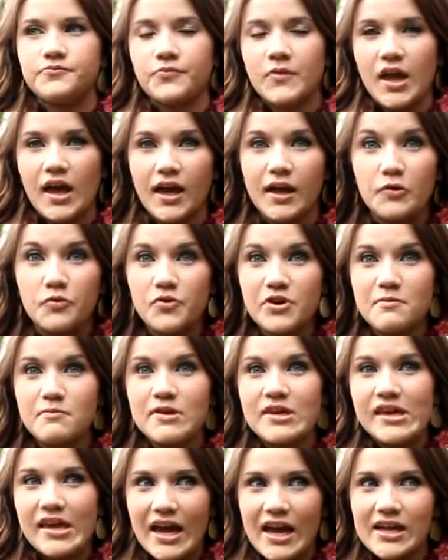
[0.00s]
And we
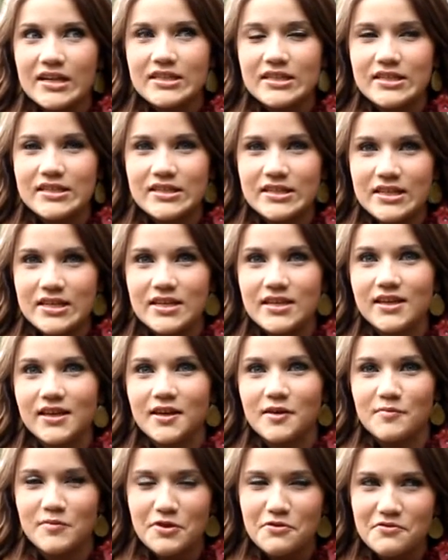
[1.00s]
began to see
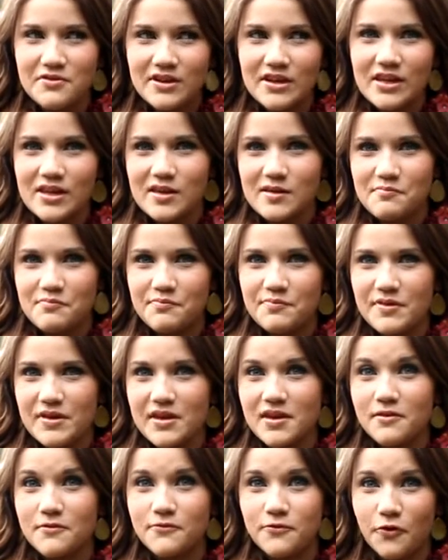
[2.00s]
community
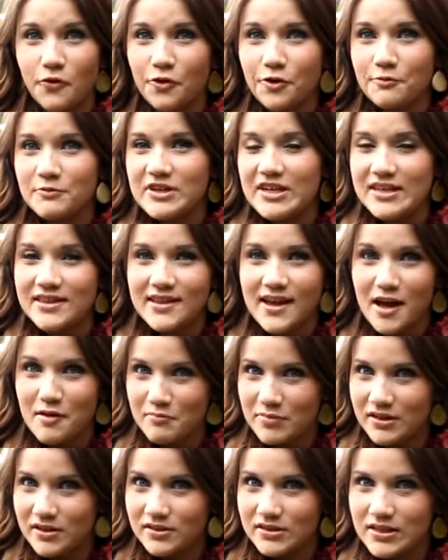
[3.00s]
being formed in that
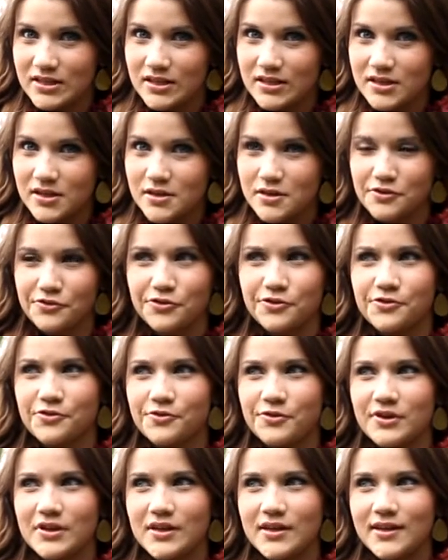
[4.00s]
building
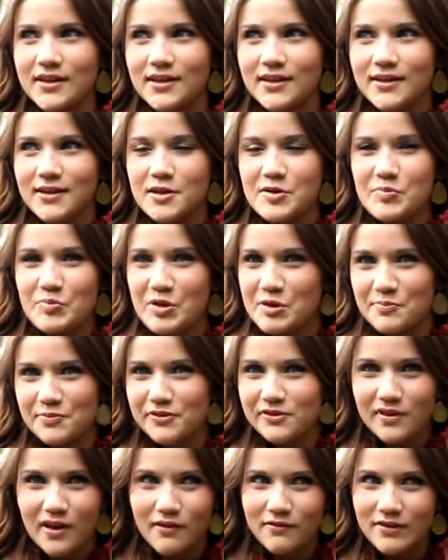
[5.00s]
through
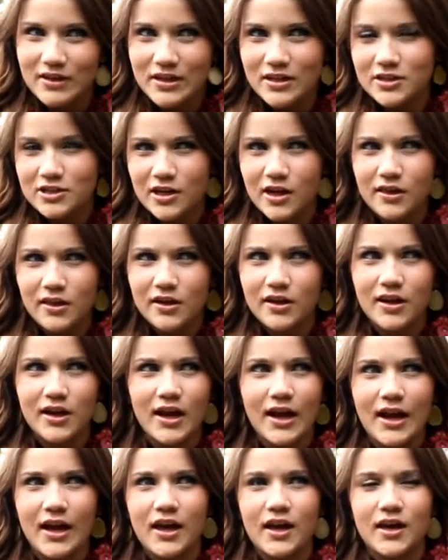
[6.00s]
people loving each other,
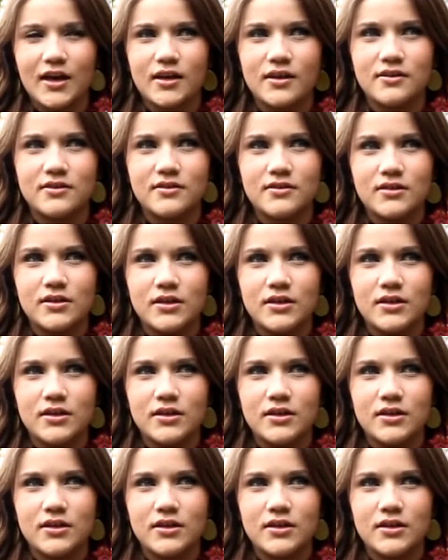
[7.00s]
and